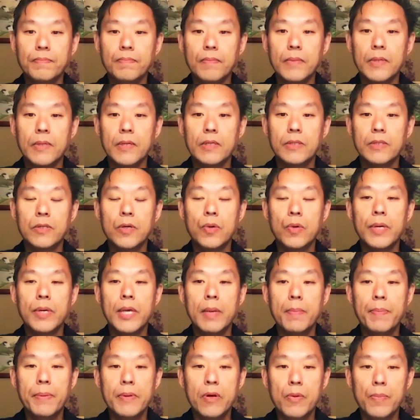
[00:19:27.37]
So
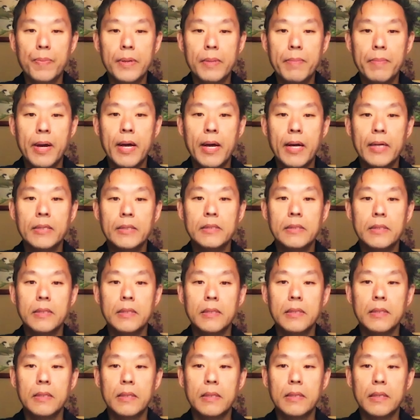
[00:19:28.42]
keep an open mind,
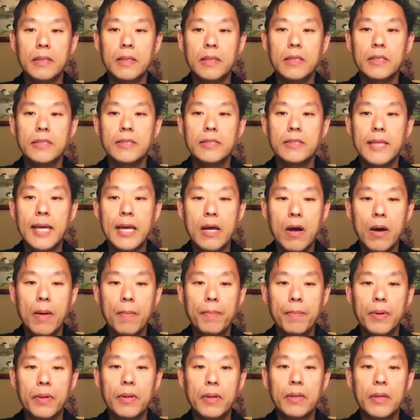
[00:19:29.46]
stay
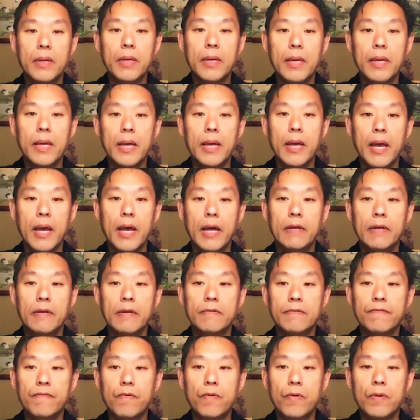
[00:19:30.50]
humble, and
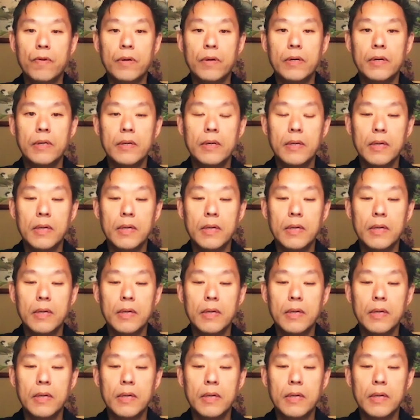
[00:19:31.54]
for